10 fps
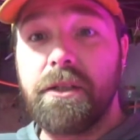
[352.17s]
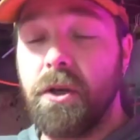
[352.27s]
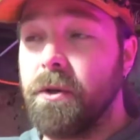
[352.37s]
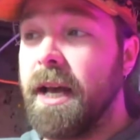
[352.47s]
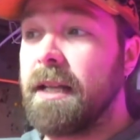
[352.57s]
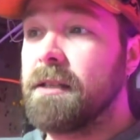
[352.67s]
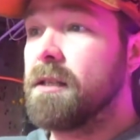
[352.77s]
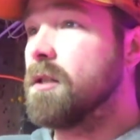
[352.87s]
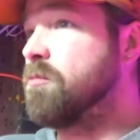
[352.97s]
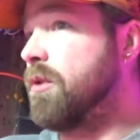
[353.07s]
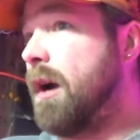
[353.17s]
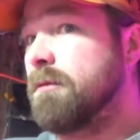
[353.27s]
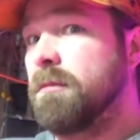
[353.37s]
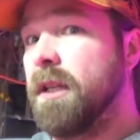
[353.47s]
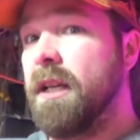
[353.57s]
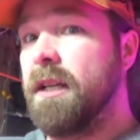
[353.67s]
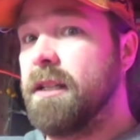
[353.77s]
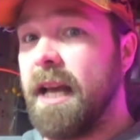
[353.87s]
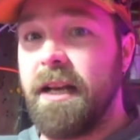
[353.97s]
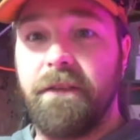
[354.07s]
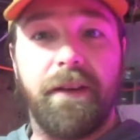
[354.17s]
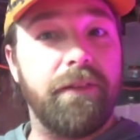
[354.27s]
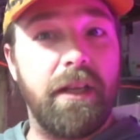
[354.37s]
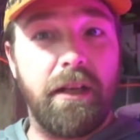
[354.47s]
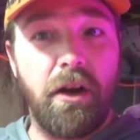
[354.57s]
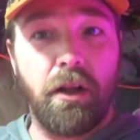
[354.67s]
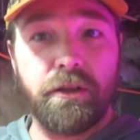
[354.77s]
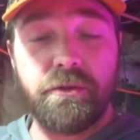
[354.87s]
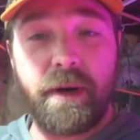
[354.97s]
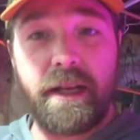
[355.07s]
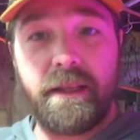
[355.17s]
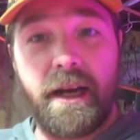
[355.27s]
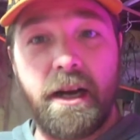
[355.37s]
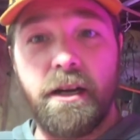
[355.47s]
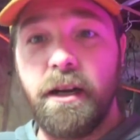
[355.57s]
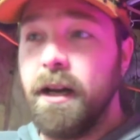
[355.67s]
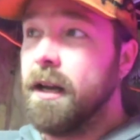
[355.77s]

So that's probably 10 to $15 right there.